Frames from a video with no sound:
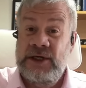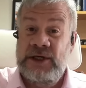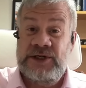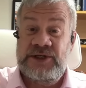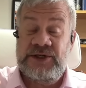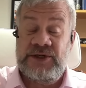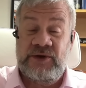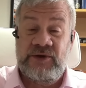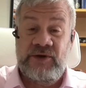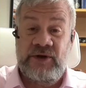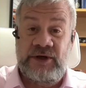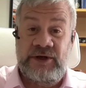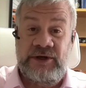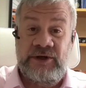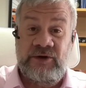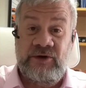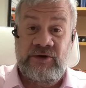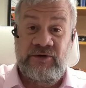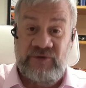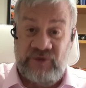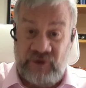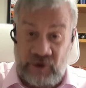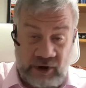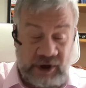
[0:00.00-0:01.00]
so that you
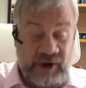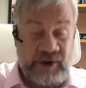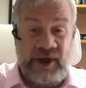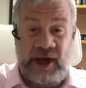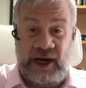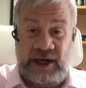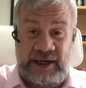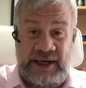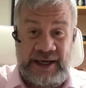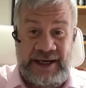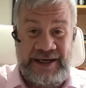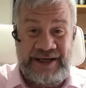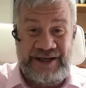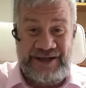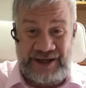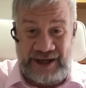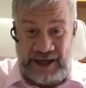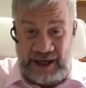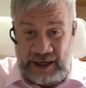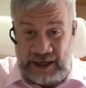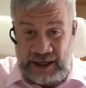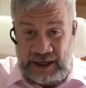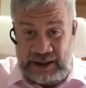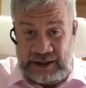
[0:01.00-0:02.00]
can follow that link
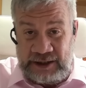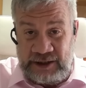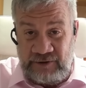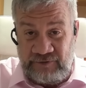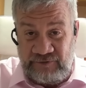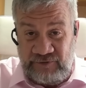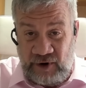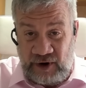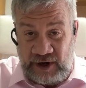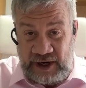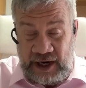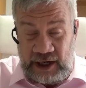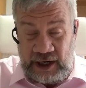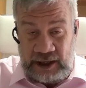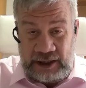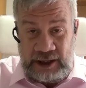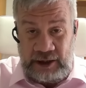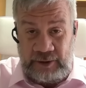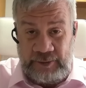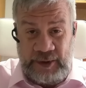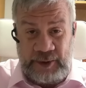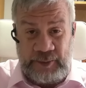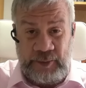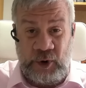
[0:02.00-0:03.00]
and find out a
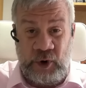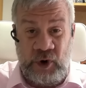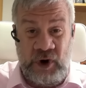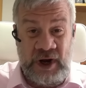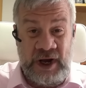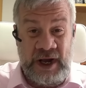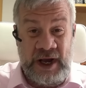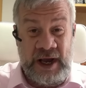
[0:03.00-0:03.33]
little bit more.